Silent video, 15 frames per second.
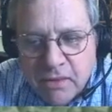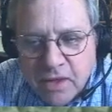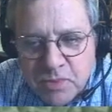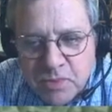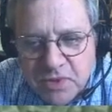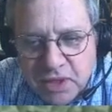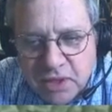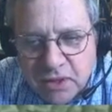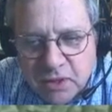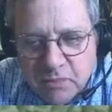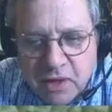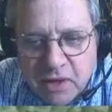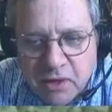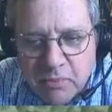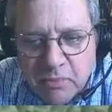This particular
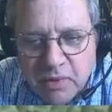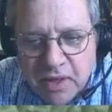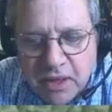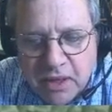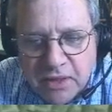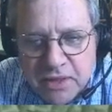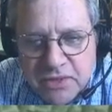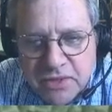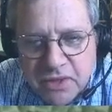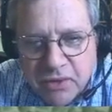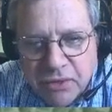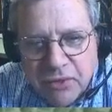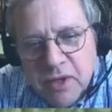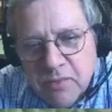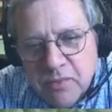power plant is a
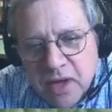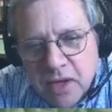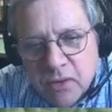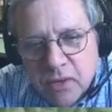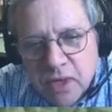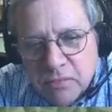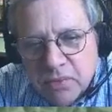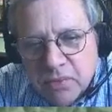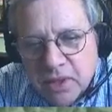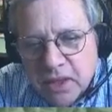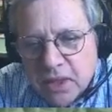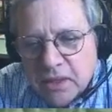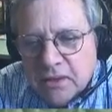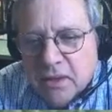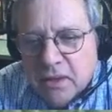30 megawatt
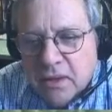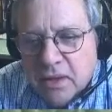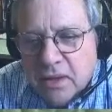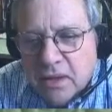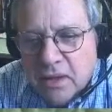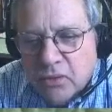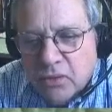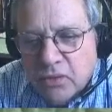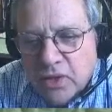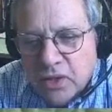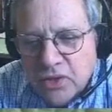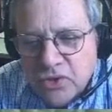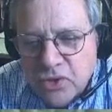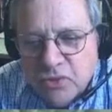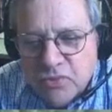plant, uh,
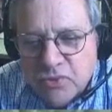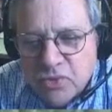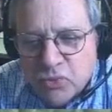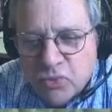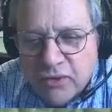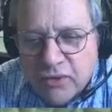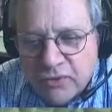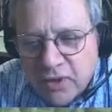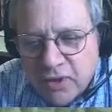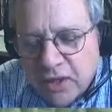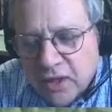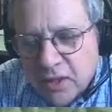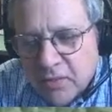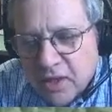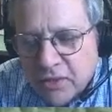consumes
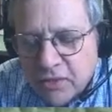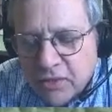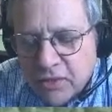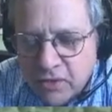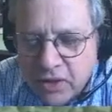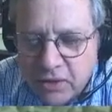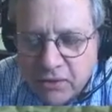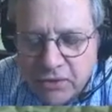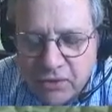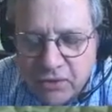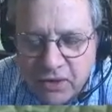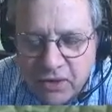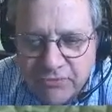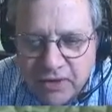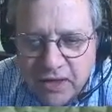roughly about 30 to
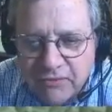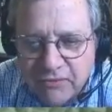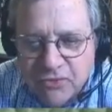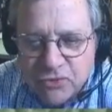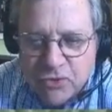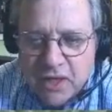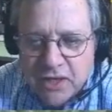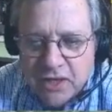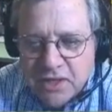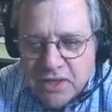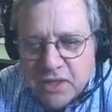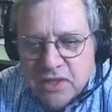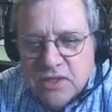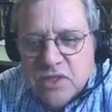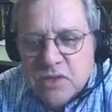35 dry
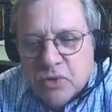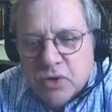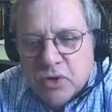tons